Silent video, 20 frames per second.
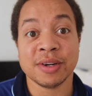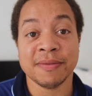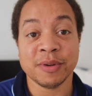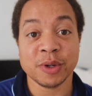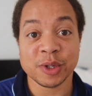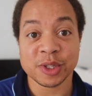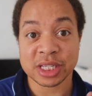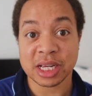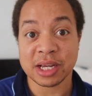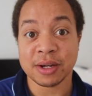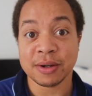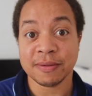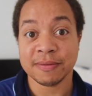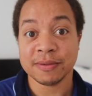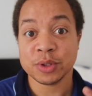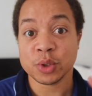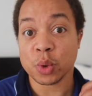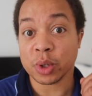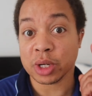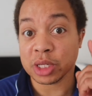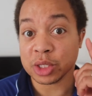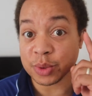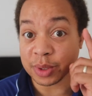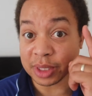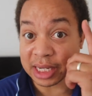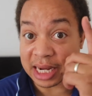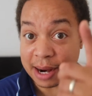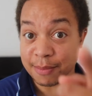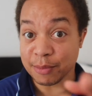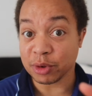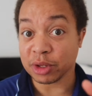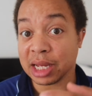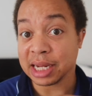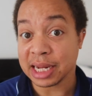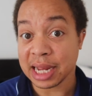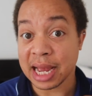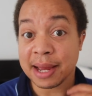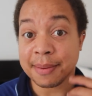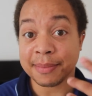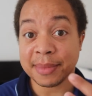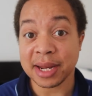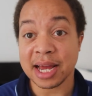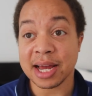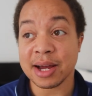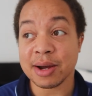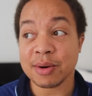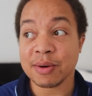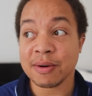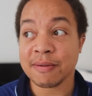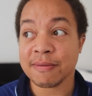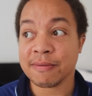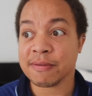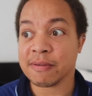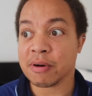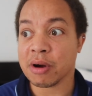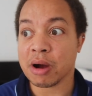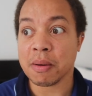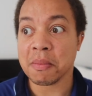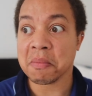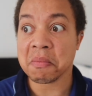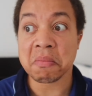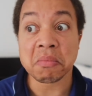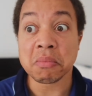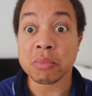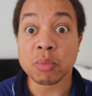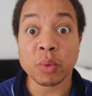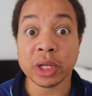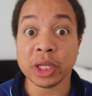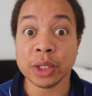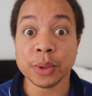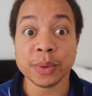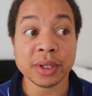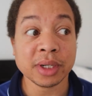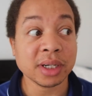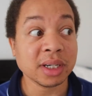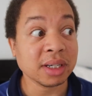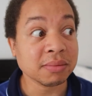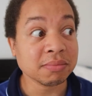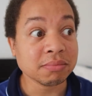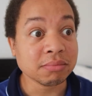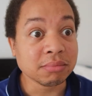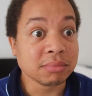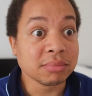of yourself talking to a camera like I am now from when you were